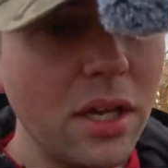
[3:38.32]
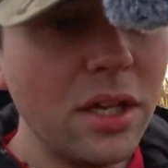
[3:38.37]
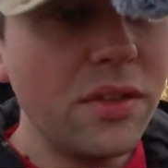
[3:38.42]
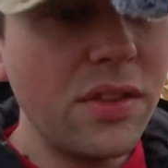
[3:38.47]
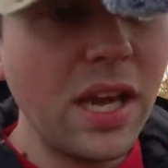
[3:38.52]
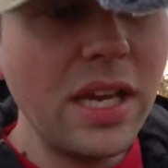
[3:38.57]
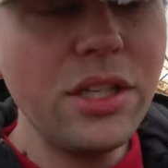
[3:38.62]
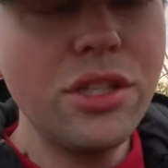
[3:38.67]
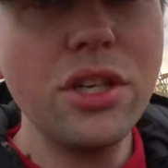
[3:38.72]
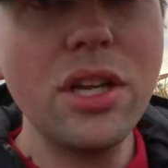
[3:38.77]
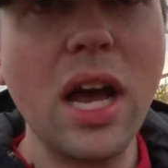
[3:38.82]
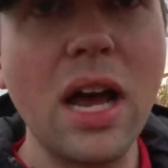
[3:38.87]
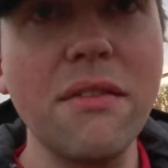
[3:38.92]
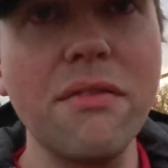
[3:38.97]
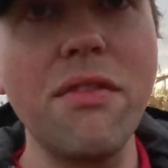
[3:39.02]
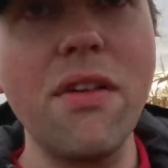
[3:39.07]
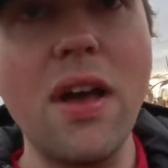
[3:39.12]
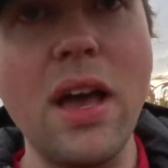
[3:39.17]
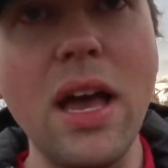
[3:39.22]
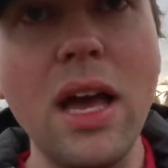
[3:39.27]
they should
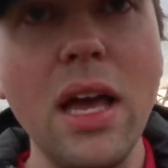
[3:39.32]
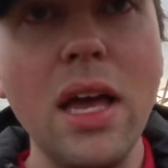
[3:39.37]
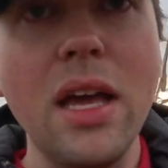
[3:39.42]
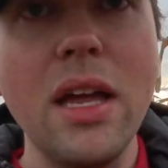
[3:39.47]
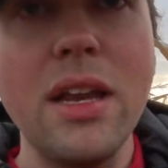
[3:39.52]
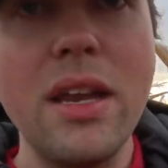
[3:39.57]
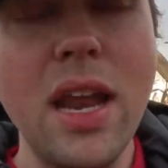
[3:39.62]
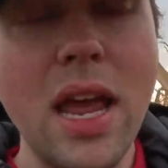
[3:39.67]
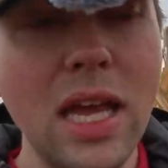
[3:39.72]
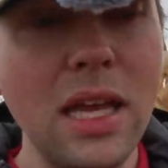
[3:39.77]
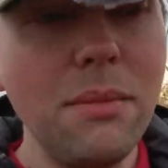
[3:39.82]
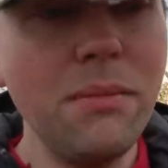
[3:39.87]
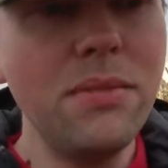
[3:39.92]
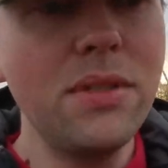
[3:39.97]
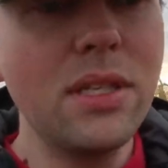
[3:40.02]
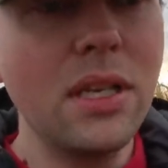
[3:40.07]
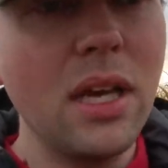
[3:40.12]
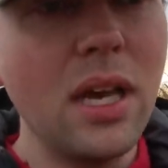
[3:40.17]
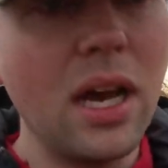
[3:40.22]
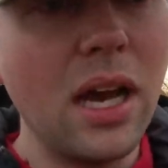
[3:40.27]
have their
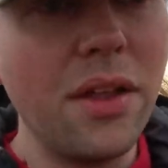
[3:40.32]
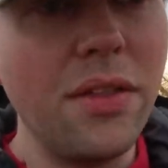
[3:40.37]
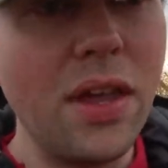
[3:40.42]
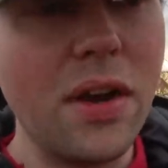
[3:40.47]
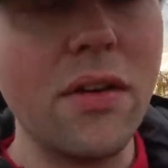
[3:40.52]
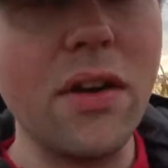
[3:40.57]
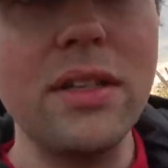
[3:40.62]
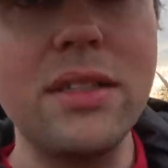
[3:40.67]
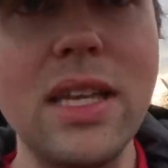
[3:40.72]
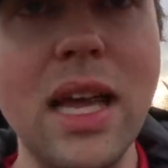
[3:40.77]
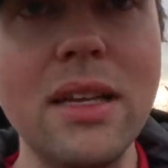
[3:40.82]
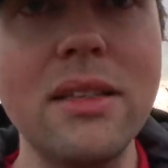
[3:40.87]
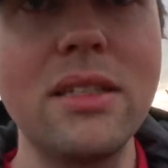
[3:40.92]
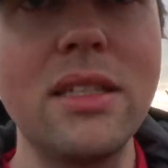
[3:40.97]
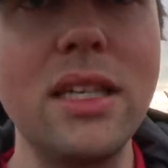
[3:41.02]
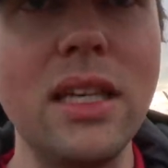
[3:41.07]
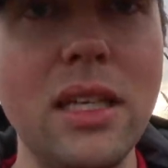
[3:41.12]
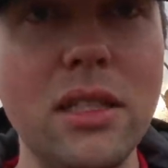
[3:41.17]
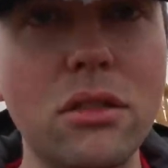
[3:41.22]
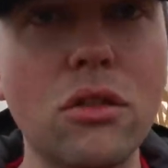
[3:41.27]
names and their
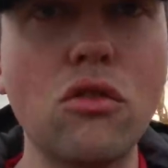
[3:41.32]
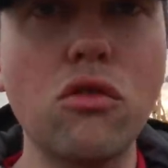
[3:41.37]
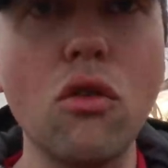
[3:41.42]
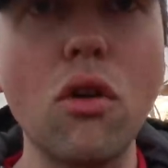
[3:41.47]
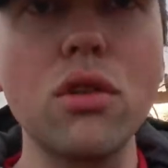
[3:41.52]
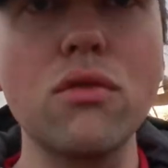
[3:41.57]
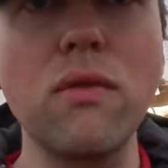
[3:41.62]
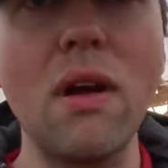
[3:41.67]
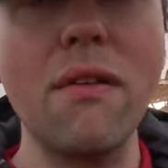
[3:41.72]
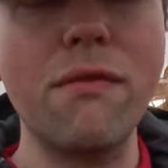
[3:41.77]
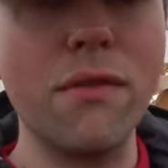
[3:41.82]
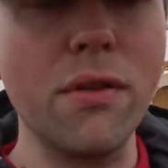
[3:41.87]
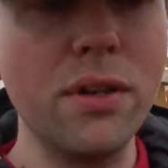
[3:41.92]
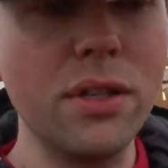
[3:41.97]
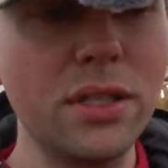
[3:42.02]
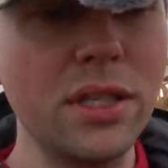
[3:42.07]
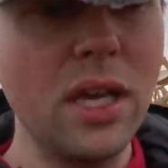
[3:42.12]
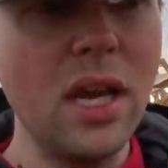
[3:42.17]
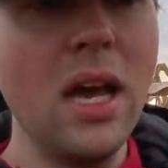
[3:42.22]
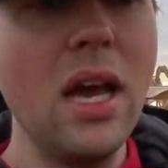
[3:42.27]
identities
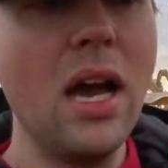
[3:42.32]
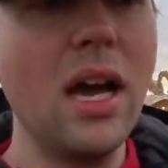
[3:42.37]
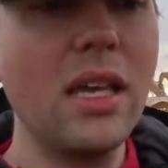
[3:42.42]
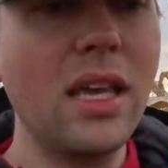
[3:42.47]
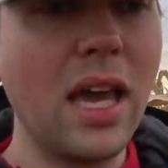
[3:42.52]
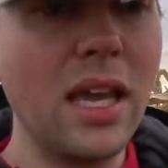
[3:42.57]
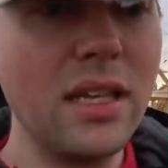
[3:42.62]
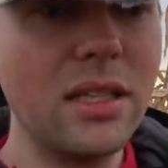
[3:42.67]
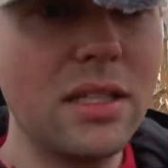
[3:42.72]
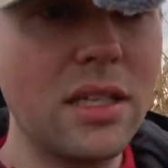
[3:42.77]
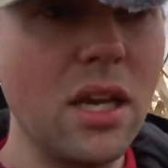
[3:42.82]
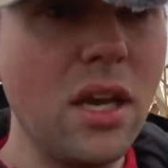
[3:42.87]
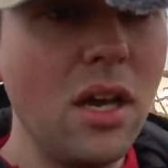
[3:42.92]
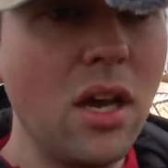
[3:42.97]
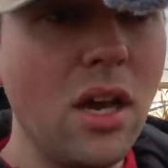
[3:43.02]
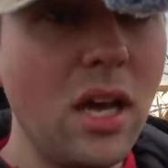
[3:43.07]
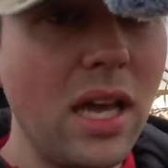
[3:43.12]
cross-referenced against